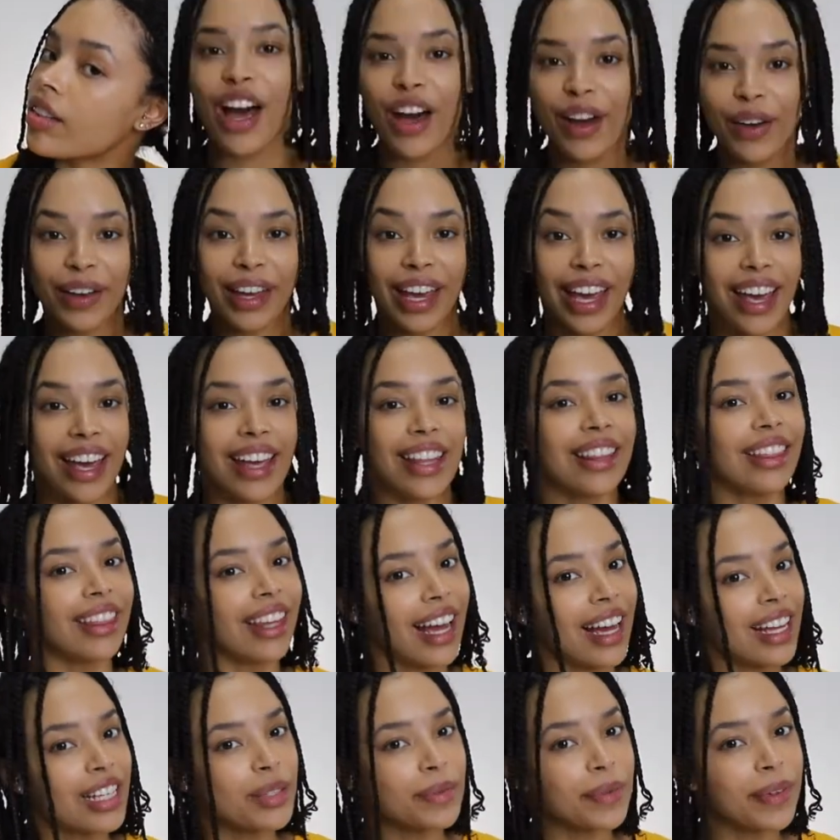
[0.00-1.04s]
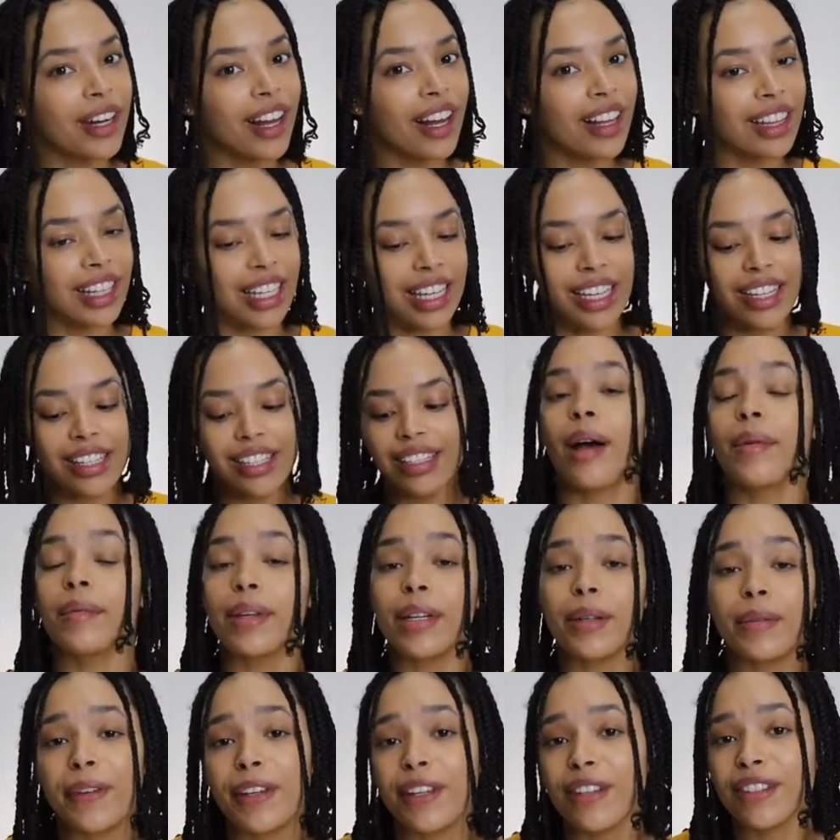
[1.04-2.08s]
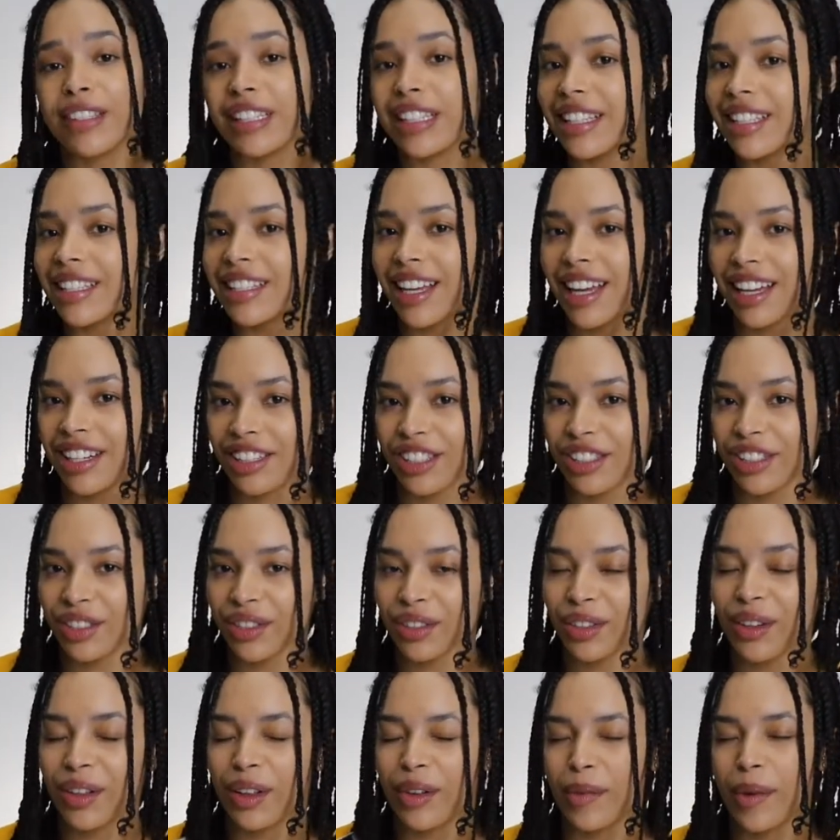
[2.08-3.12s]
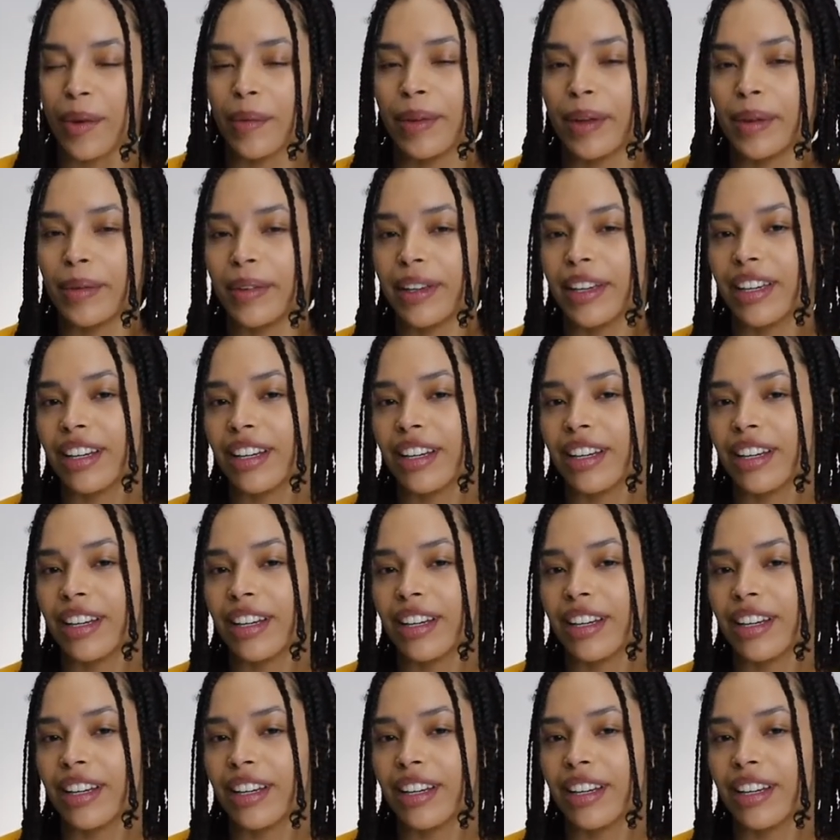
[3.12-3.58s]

Okay, last but not least, I'm gonna be using this edge control on my baby